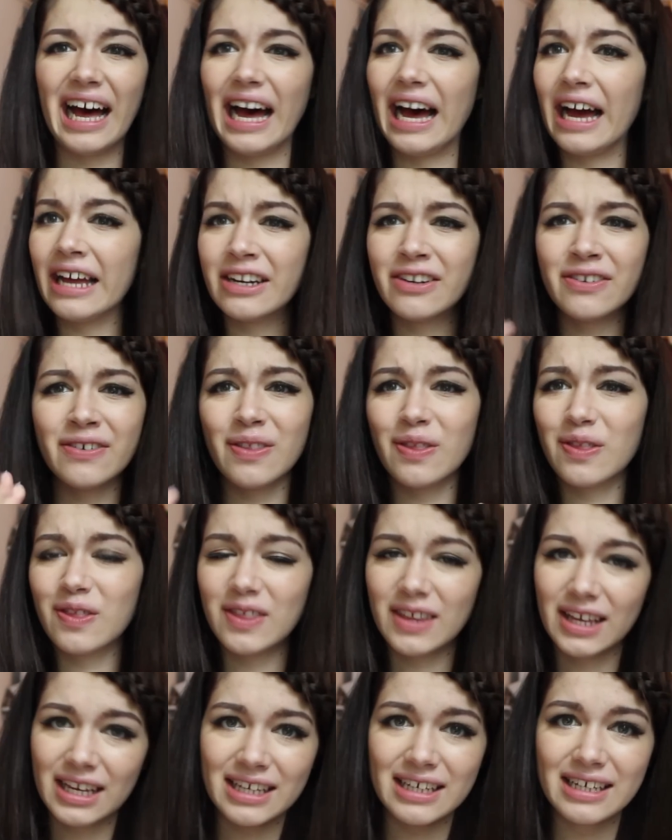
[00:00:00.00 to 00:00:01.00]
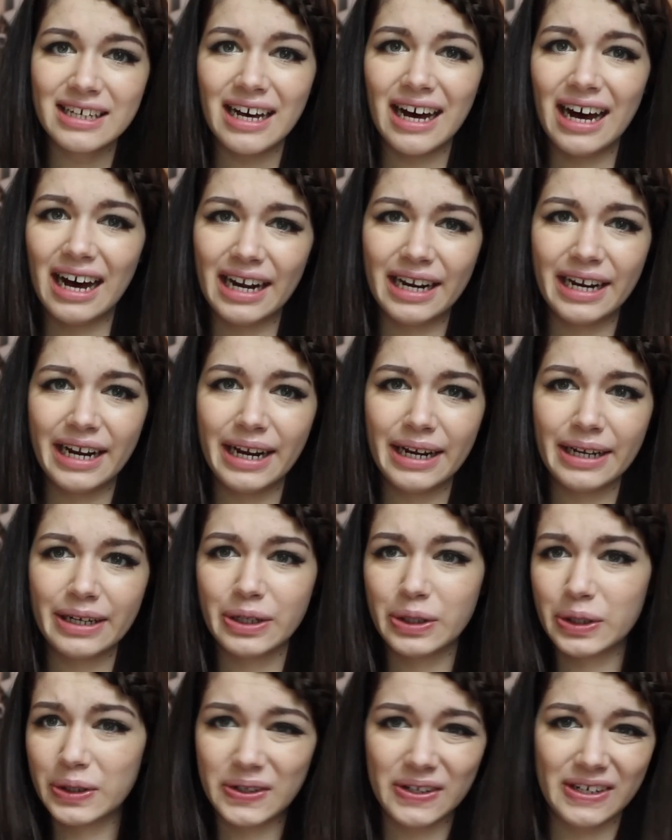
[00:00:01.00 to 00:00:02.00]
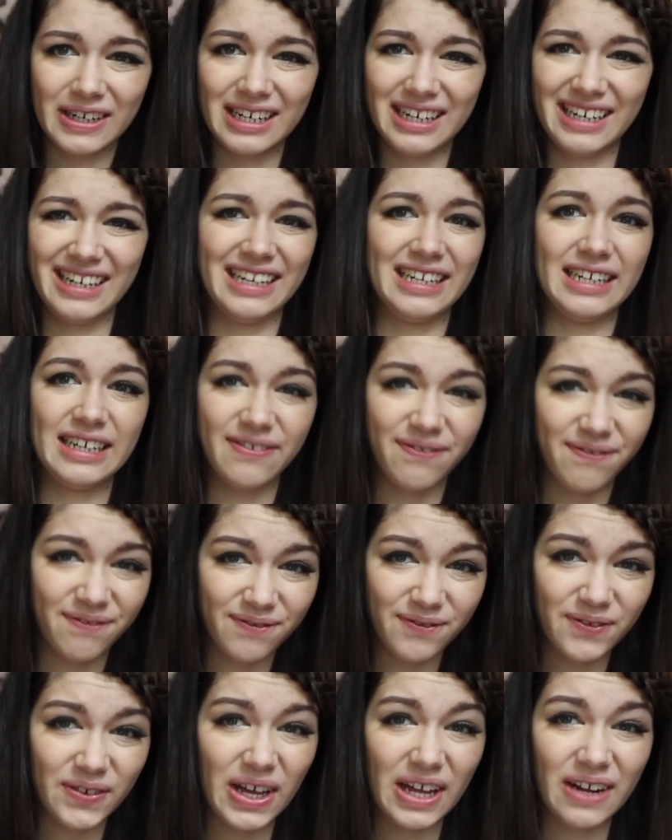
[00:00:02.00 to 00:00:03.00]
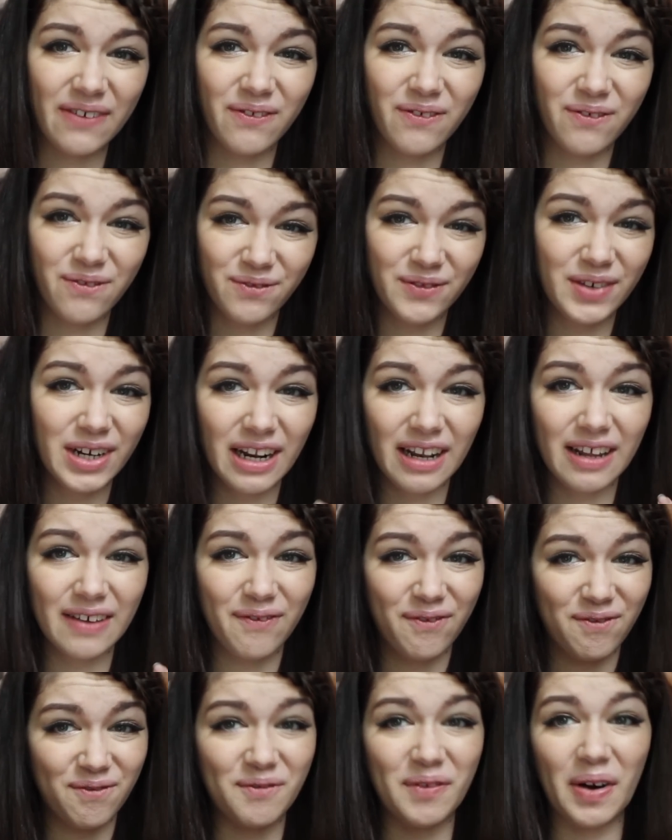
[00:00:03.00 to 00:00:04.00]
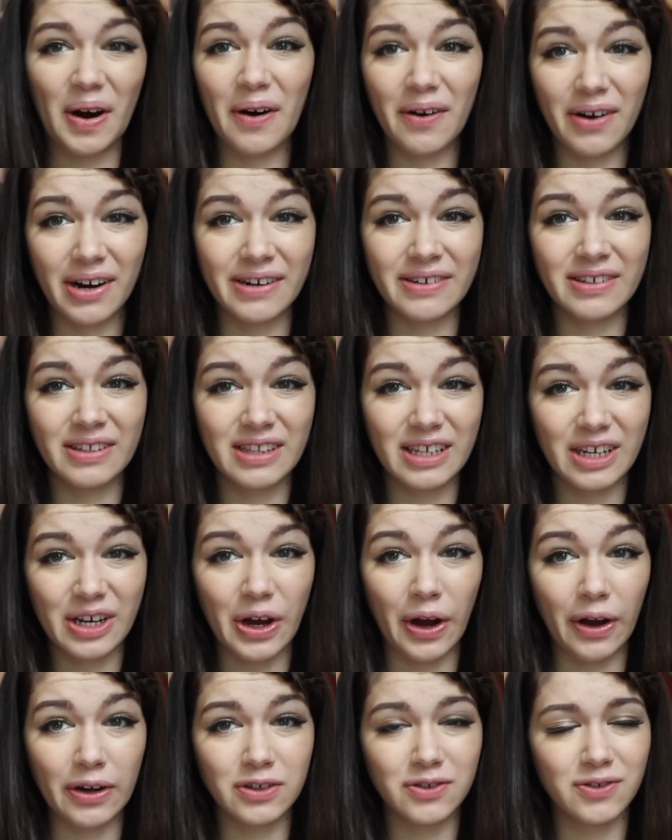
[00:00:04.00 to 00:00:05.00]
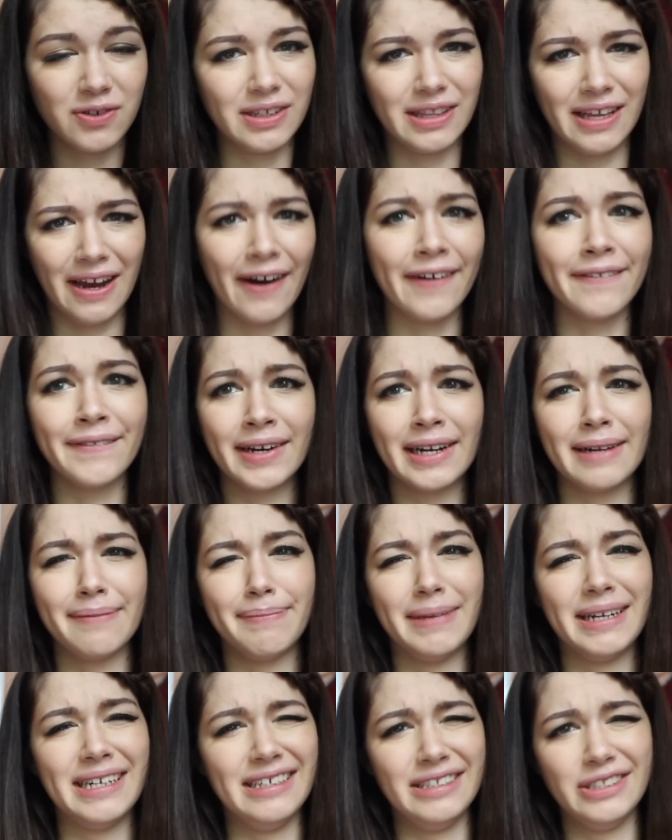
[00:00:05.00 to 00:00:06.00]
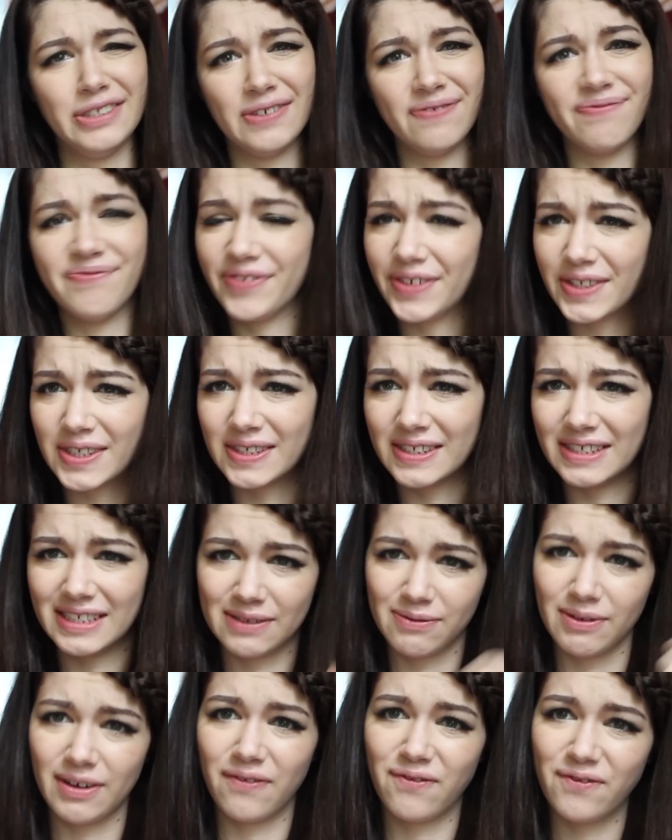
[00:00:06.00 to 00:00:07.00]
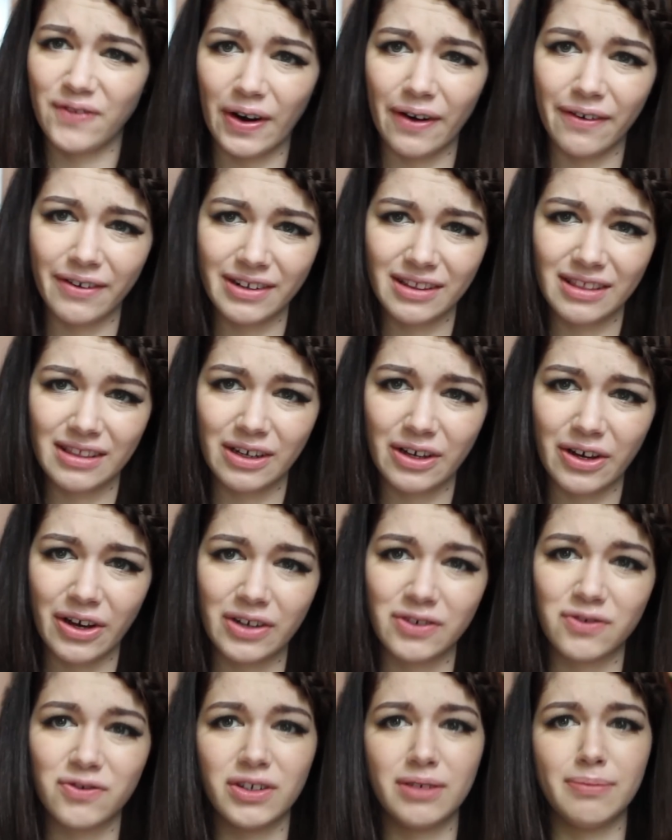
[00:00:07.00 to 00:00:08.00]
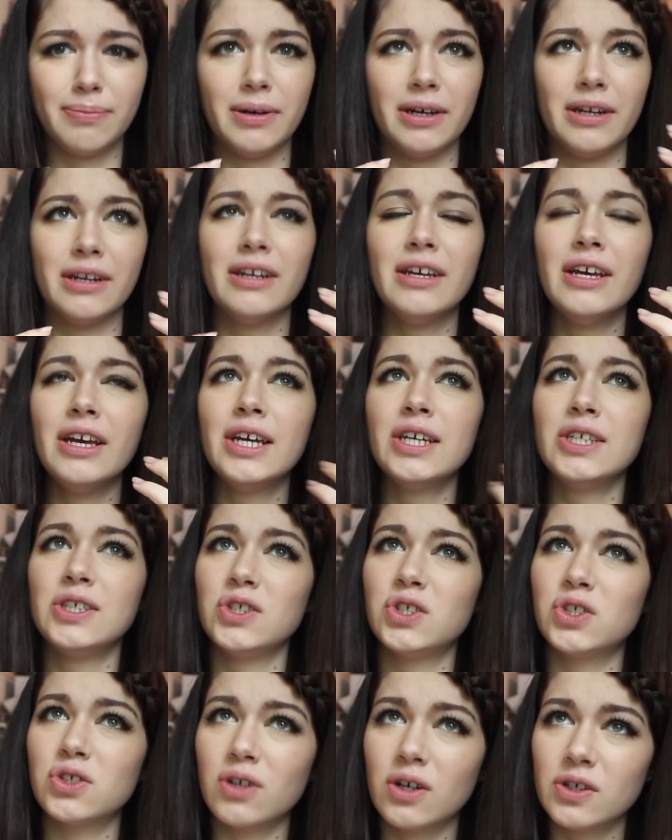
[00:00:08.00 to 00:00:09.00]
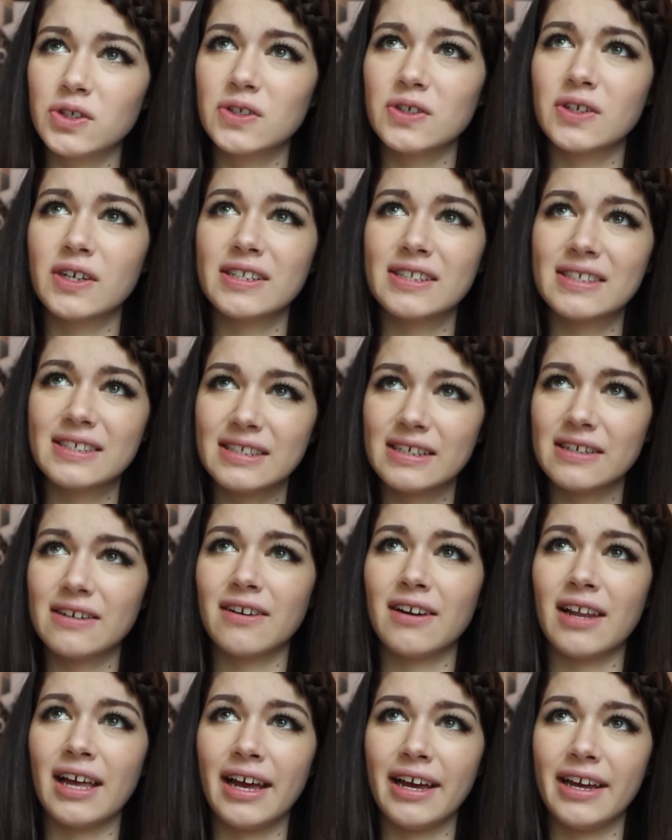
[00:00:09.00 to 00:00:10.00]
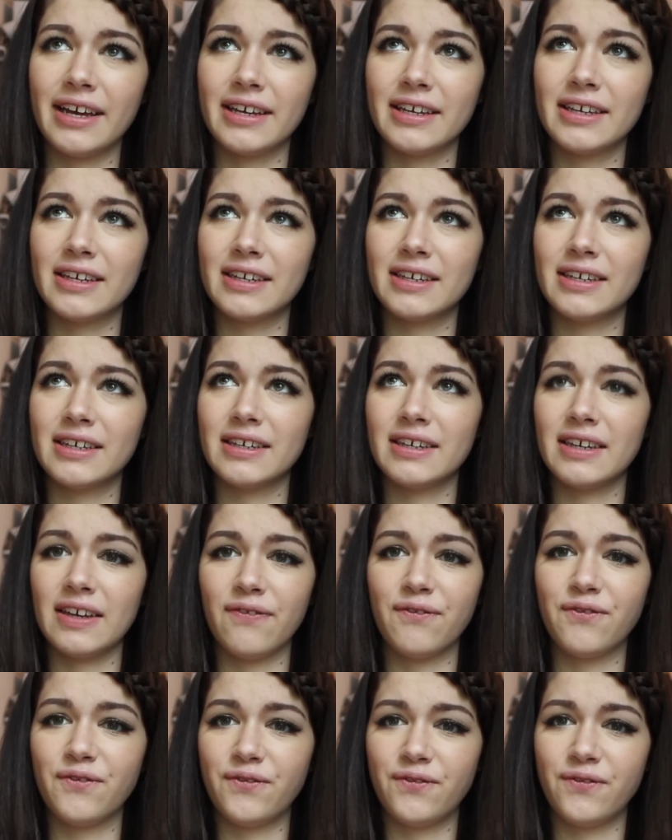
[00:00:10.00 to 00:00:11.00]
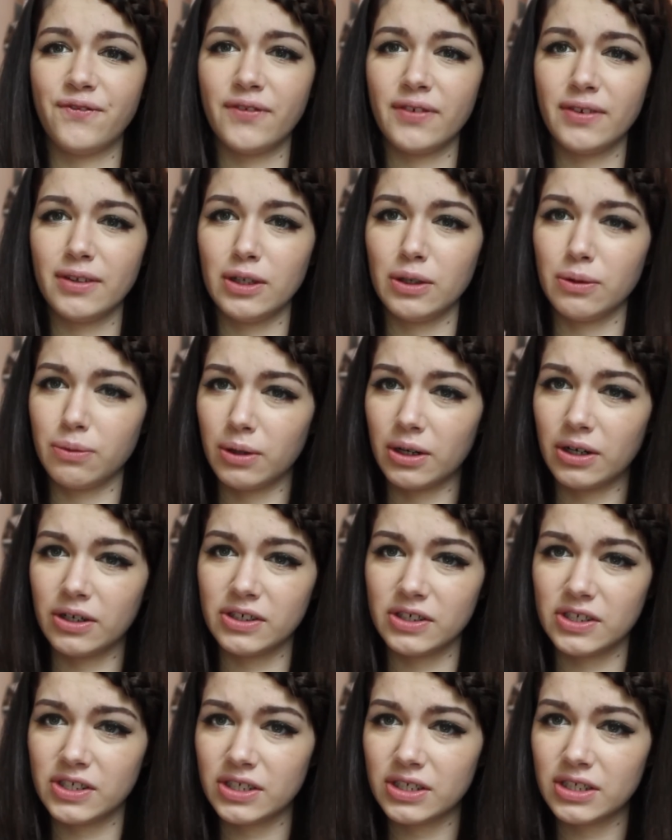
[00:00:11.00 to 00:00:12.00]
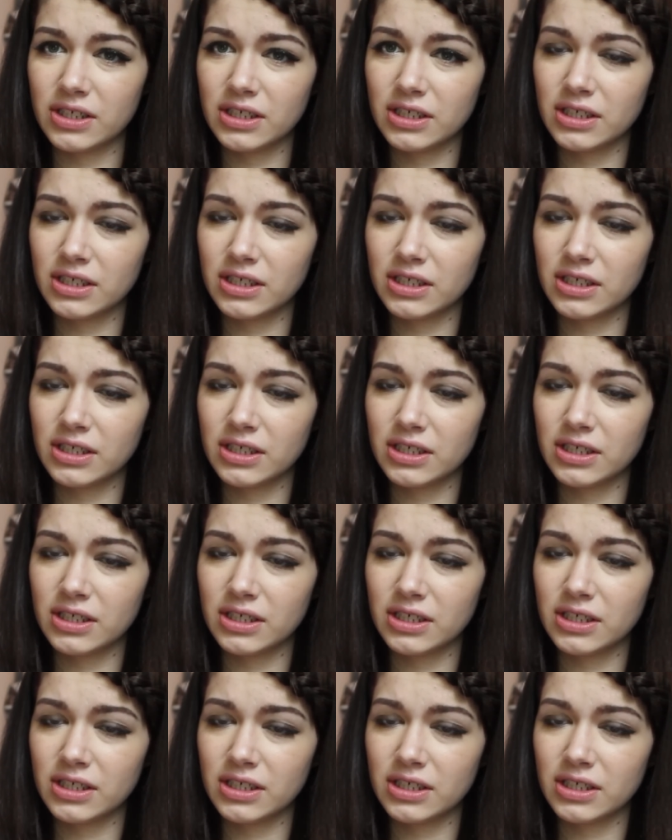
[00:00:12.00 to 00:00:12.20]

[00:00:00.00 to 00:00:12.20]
I don't think I could live really far out in the country. There aren't really many universities really far out in the country, but you should also consider like if you want